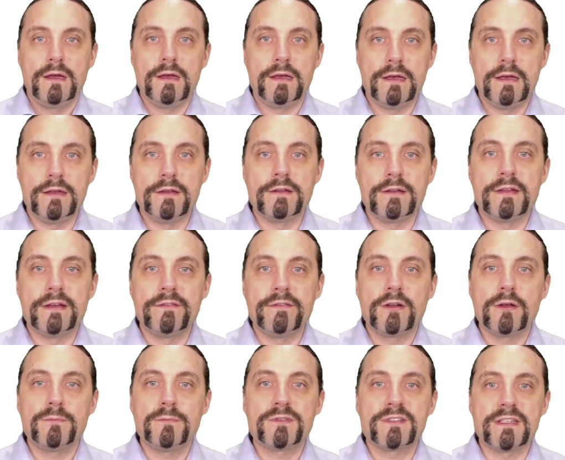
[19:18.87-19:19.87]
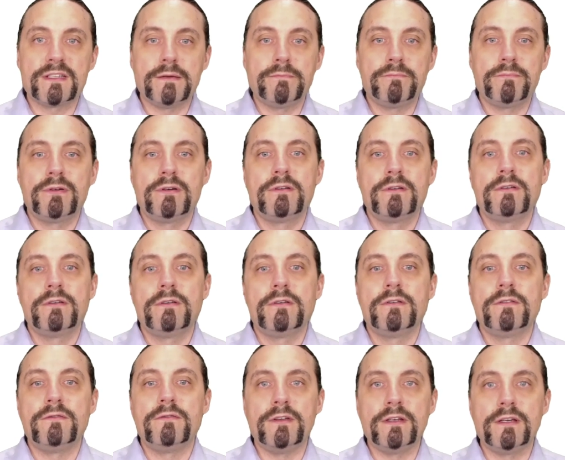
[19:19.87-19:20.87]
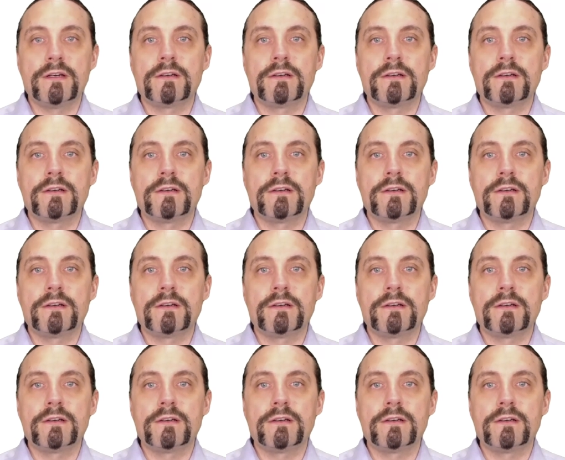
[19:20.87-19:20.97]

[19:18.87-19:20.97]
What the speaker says: In the develop step, we